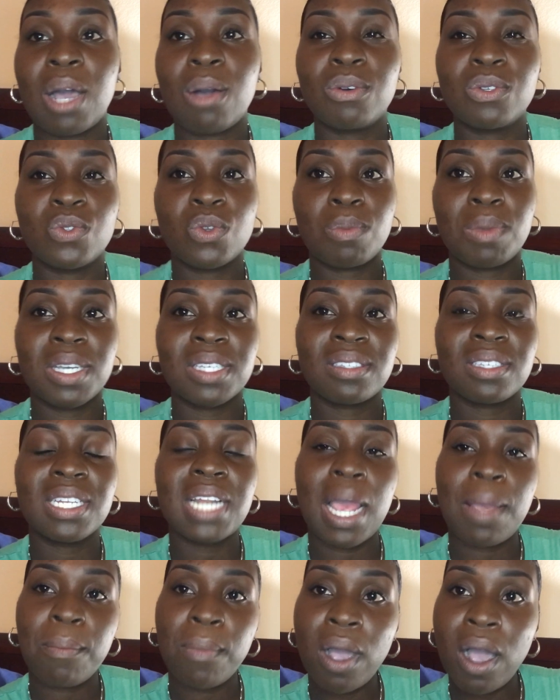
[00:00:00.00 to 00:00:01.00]
I was with my son,
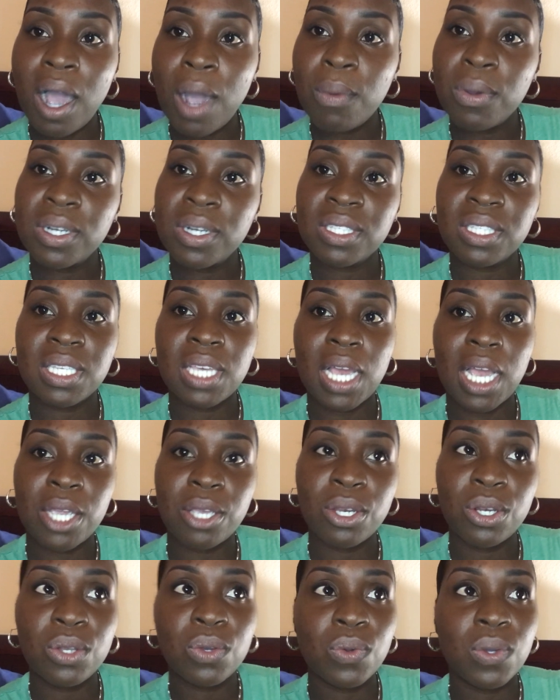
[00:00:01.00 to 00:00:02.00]
like, Mom, I want to see how
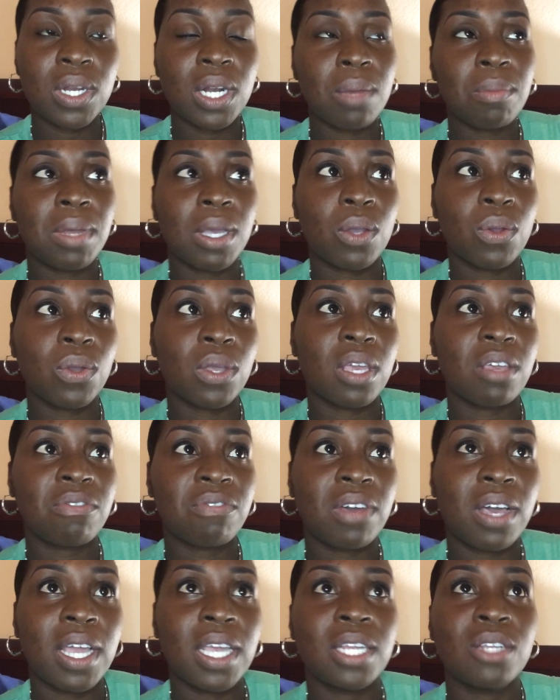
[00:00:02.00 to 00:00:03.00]
you do it. And I'm like, okay,
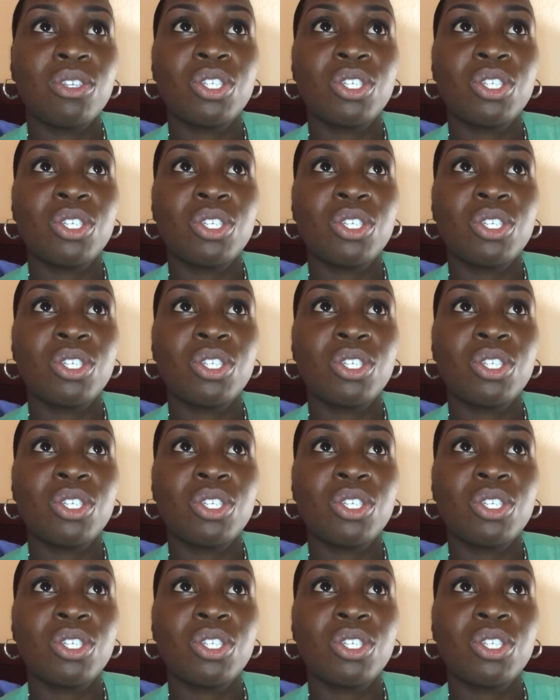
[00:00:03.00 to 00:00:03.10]
fine.